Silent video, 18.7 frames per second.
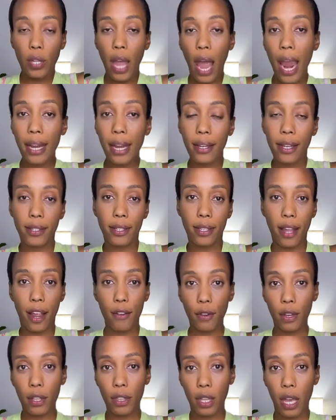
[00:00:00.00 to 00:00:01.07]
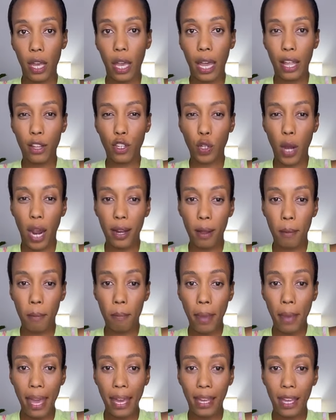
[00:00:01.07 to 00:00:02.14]
tightness and everything, and try to
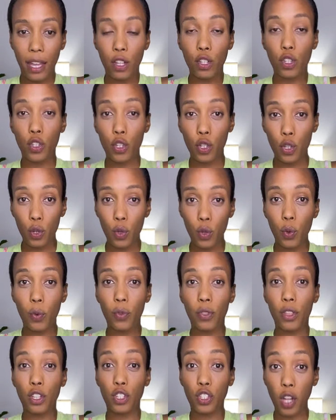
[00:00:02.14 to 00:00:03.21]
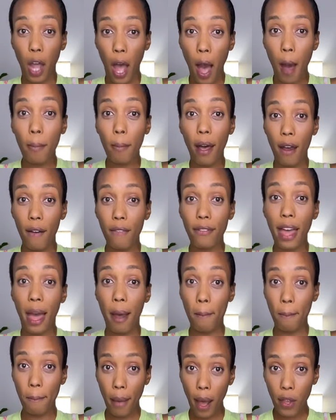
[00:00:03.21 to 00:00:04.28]
make it do the job of
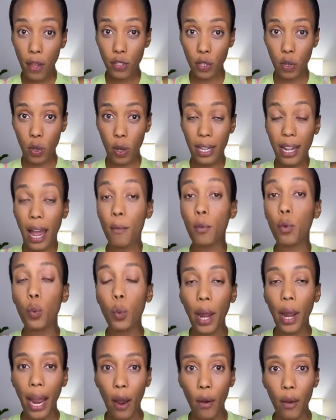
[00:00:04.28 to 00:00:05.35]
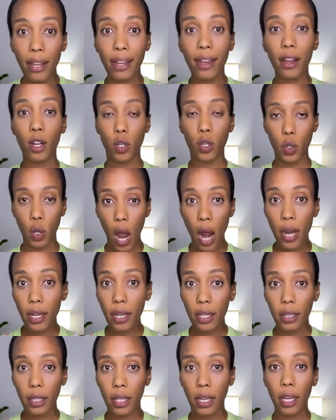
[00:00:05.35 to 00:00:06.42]
that muscle, and I'm wearing it
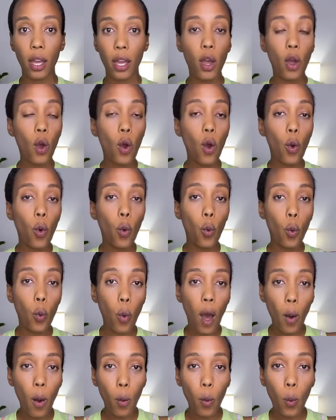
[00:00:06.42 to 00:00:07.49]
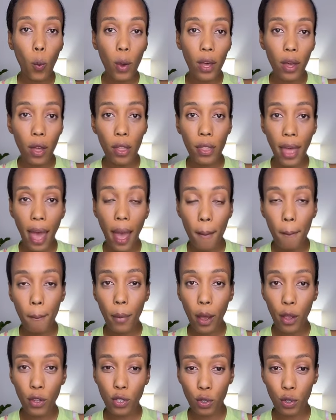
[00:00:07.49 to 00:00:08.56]
chronically, what will that
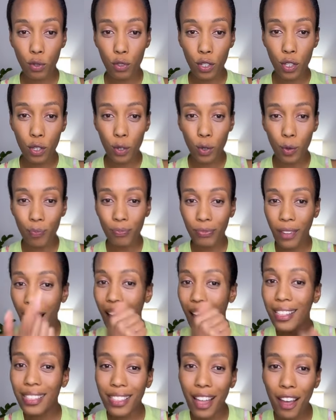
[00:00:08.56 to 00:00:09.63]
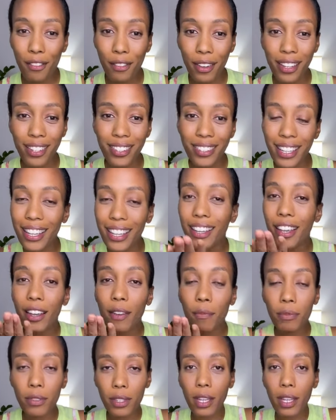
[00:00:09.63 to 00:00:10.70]
muscle do? I love it. See,